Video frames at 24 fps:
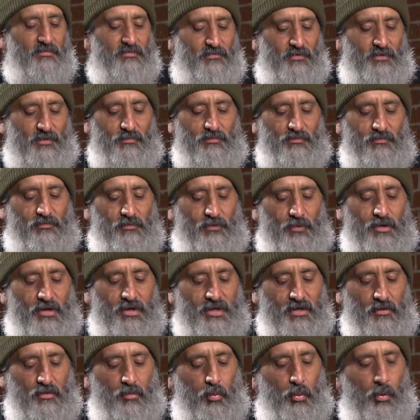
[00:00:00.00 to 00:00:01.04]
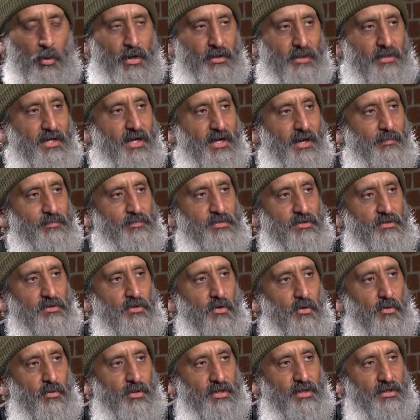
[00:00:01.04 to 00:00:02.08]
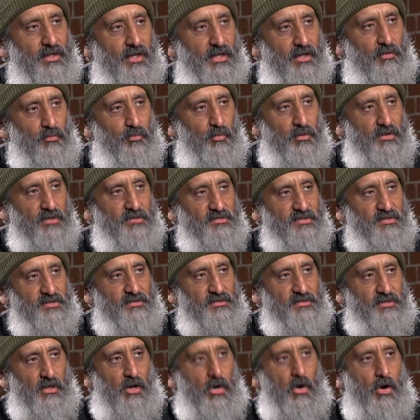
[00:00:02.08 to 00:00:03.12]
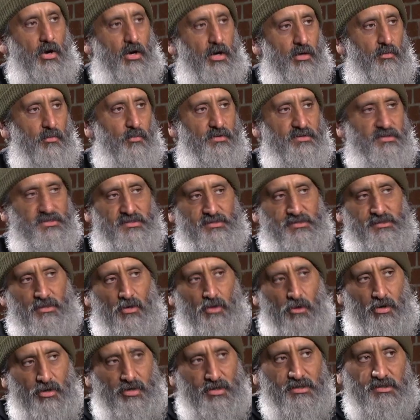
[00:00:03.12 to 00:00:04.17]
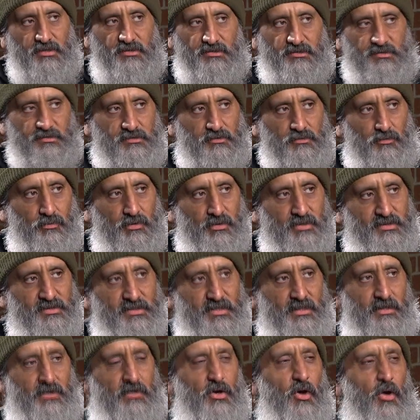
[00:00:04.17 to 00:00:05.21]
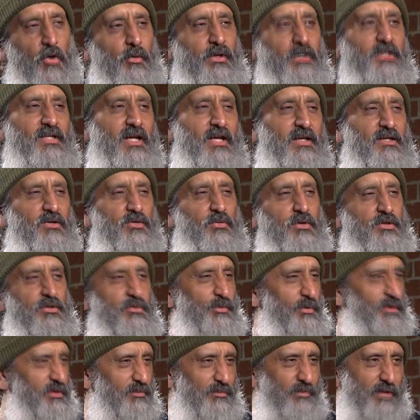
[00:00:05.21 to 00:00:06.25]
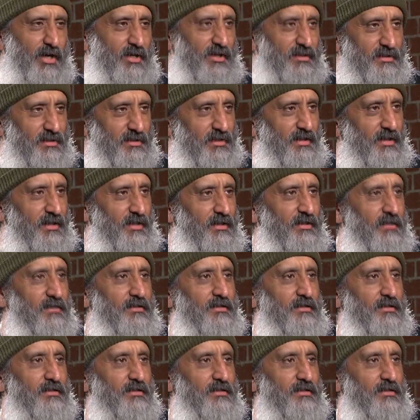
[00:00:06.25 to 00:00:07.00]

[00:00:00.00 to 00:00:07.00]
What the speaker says: before you move forward, like what kept you going? Like, was it the art? Was it the artists? Was it knowing that you were doing the right thing?